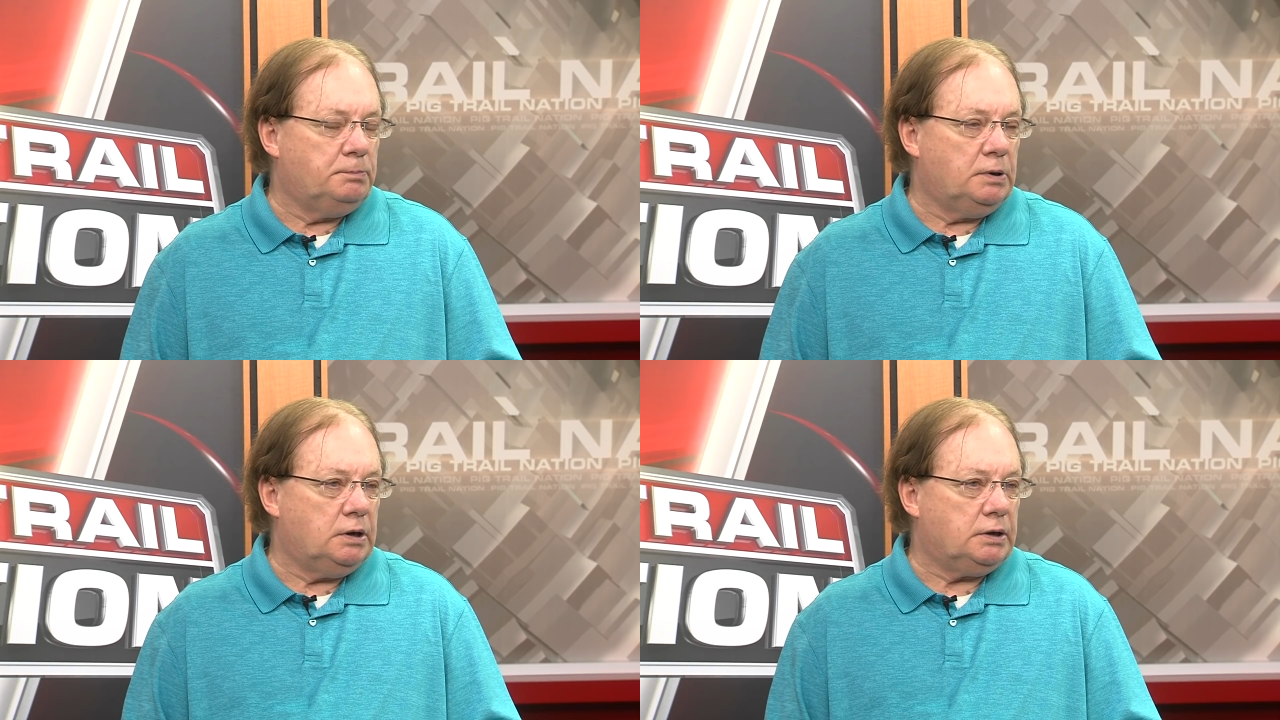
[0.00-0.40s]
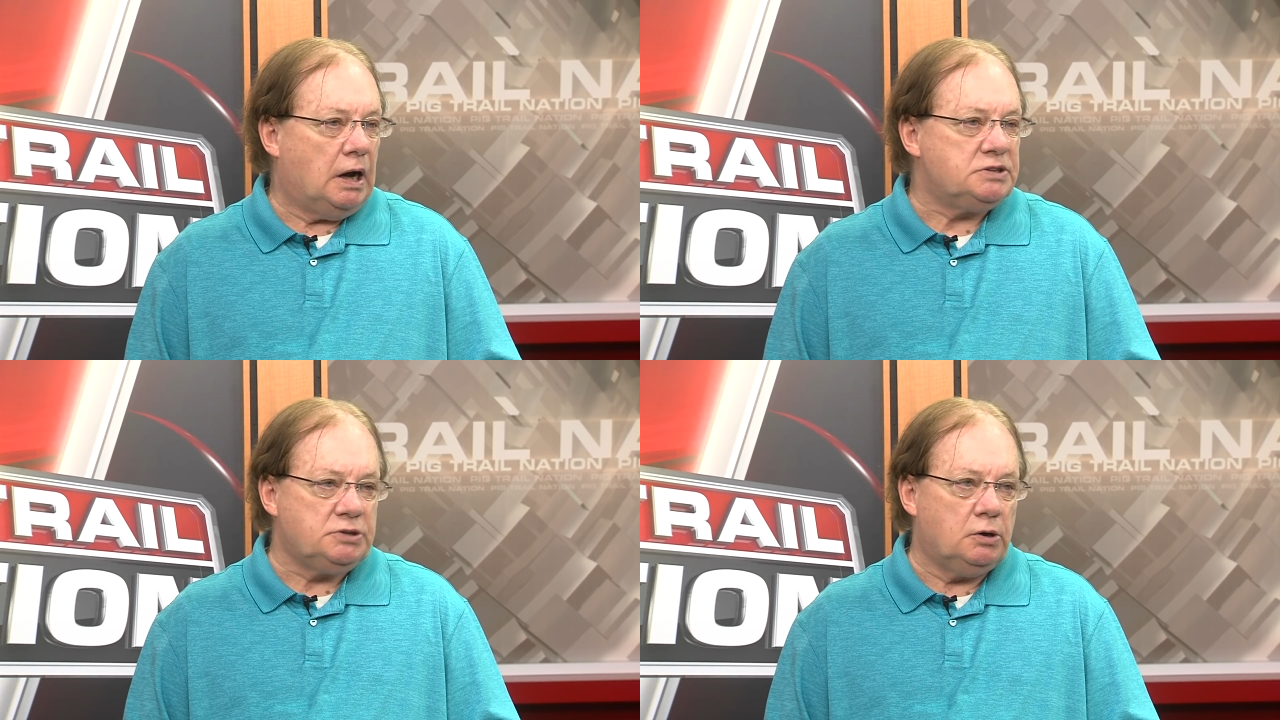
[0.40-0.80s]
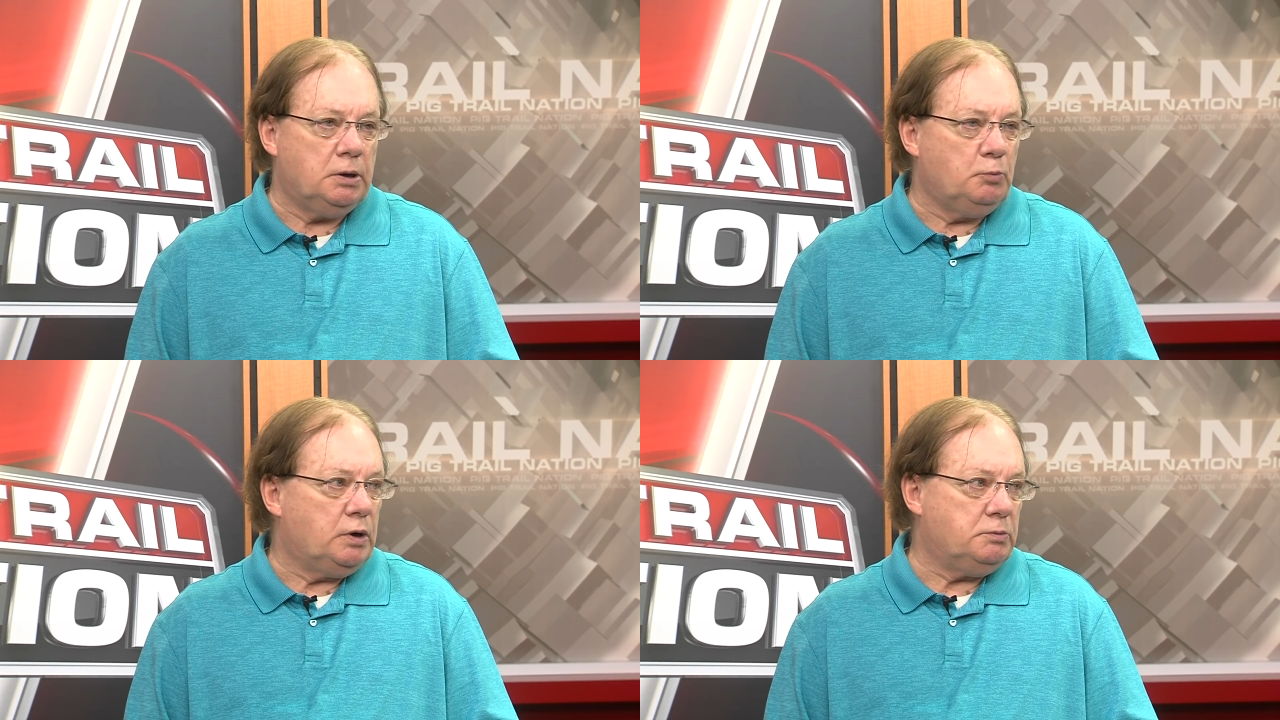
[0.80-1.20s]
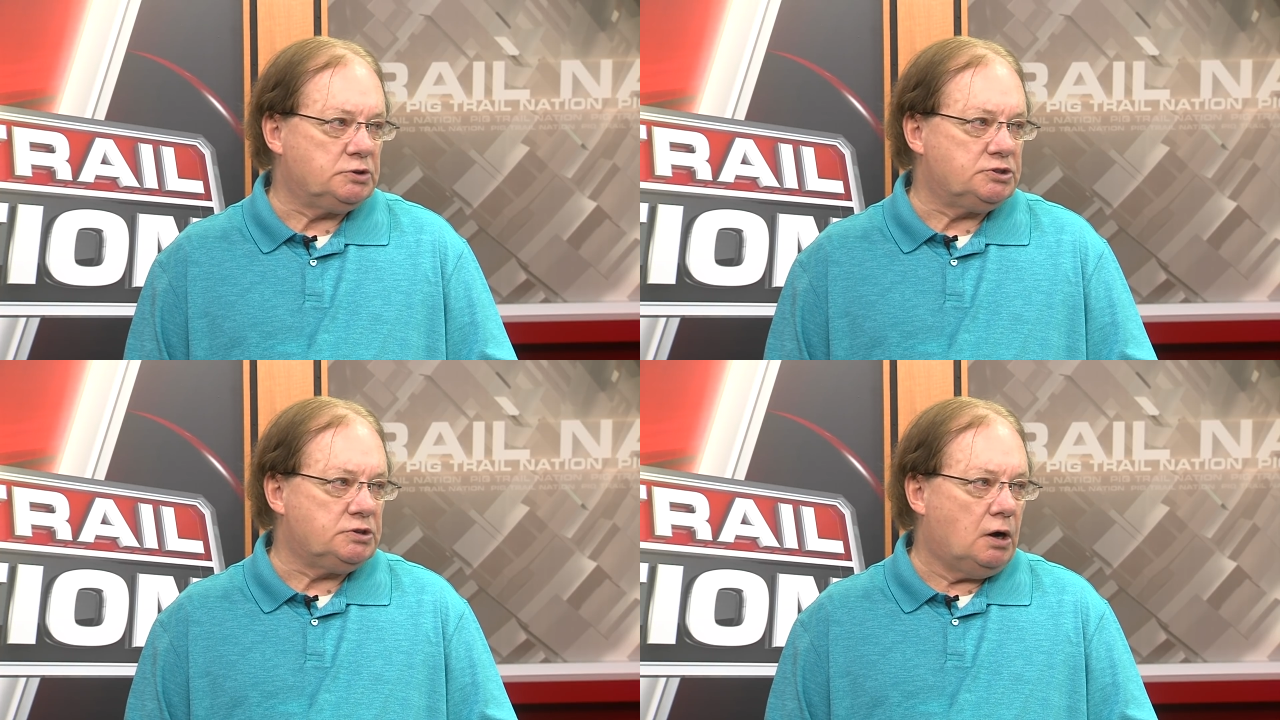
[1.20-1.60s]
but I saw him when he was
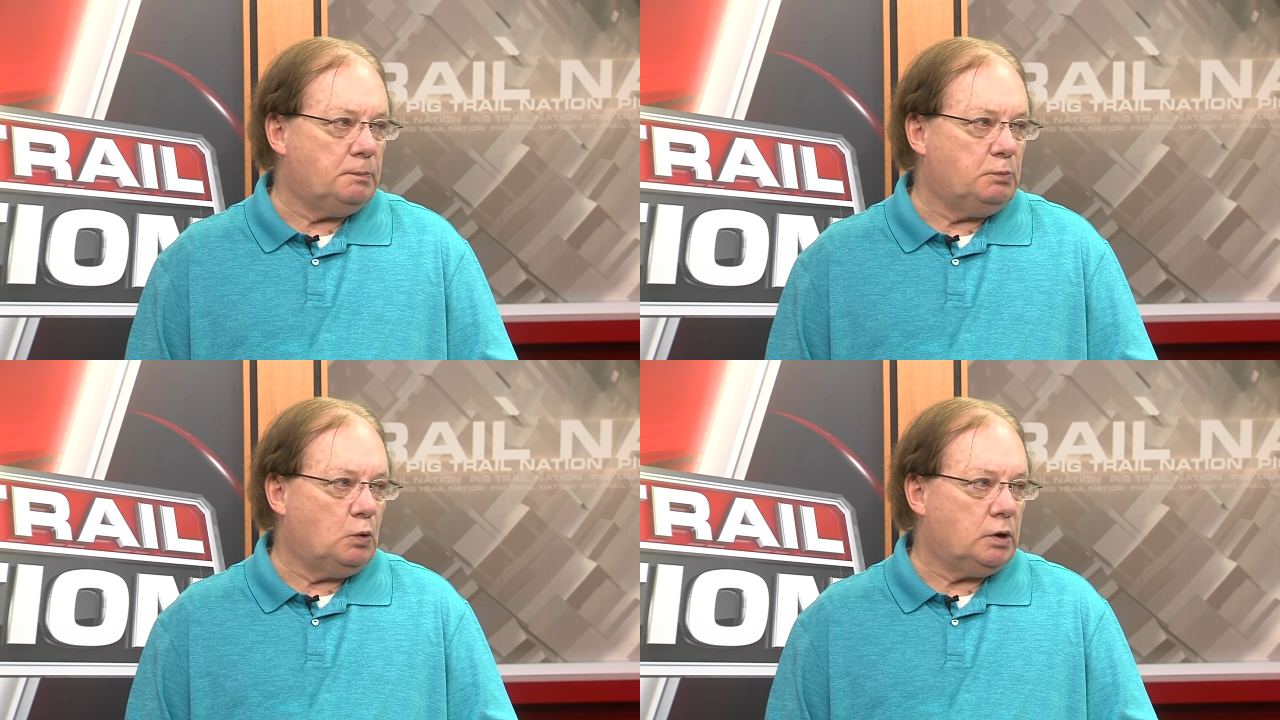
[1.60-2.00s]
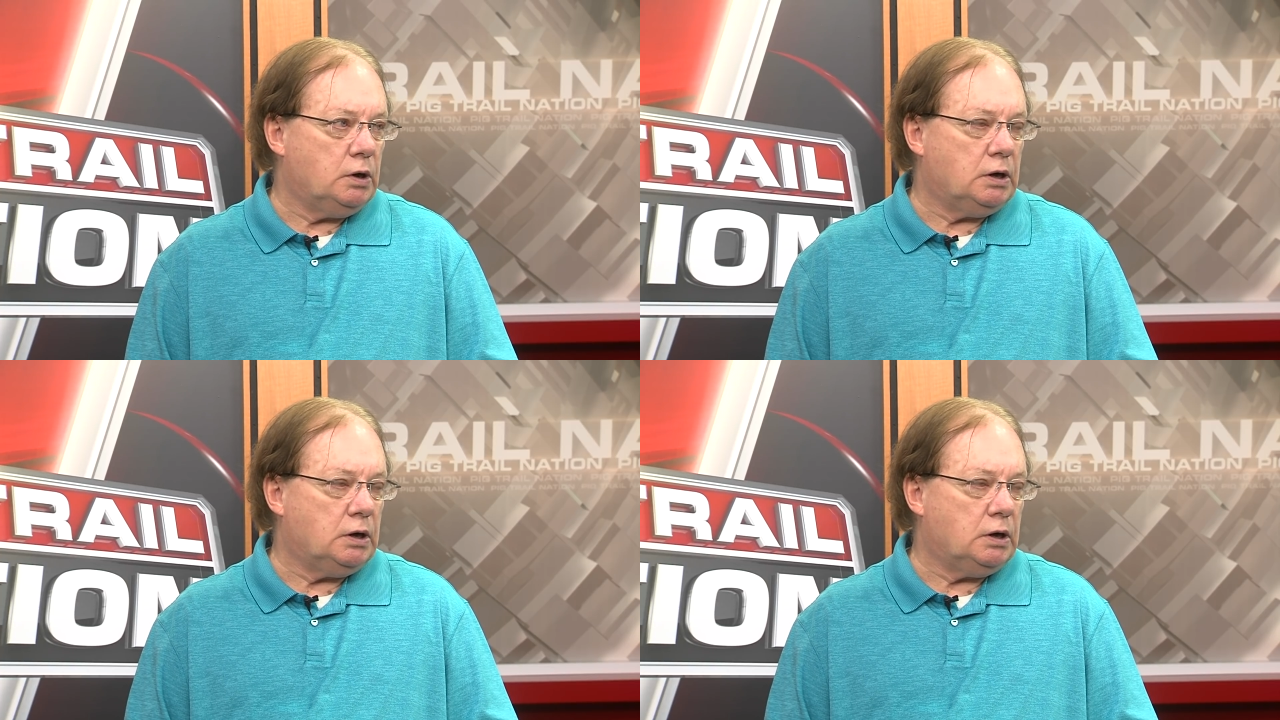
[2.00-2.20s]
a sophomore,